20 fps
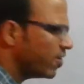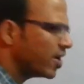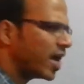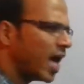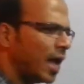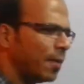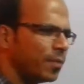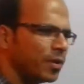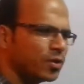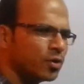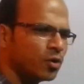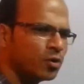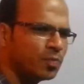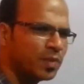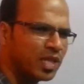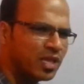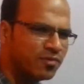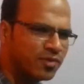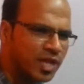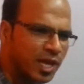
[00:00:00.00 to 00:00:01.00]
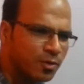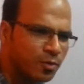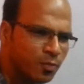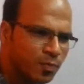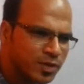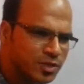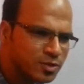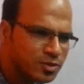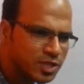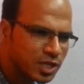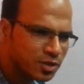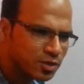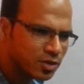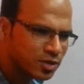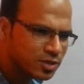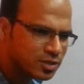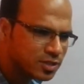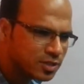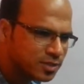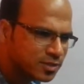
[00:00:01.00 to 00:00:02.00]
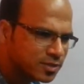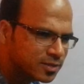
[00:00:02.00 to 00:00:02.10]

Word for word: fact, Apple don't believe in open source technology,